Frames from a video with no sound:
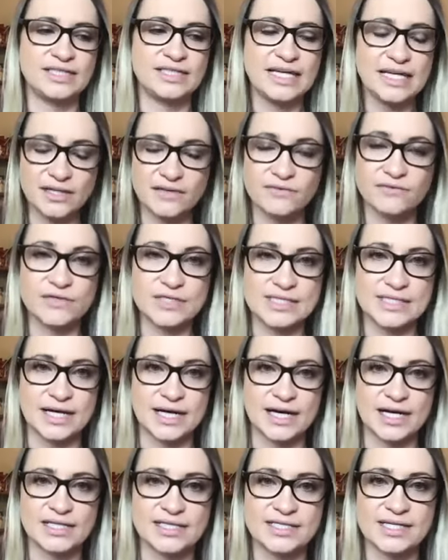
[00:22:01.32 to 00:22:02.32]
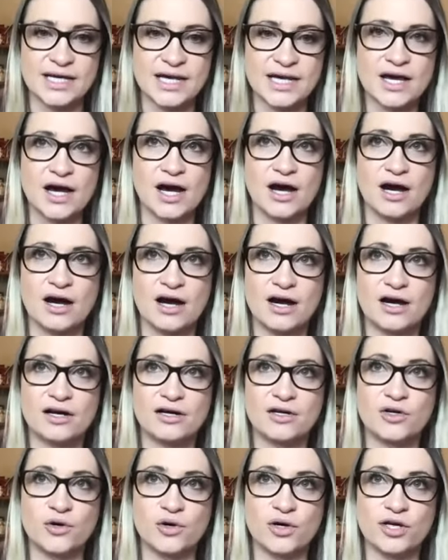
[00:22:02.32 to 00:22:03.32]
T lymphocytes
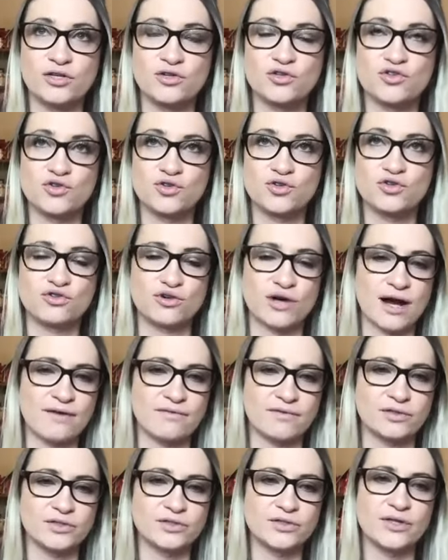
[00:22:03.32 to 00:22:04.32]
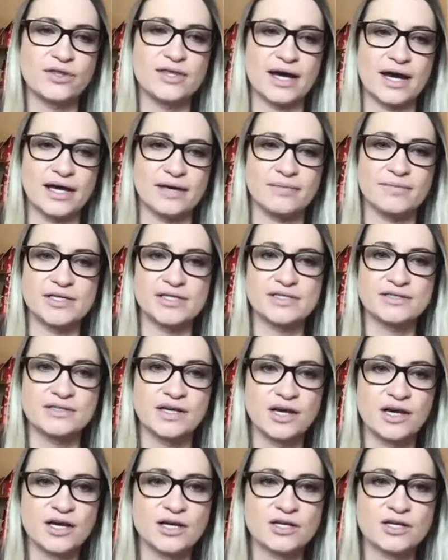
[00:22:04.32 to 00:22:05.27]
are going to travel to thymus.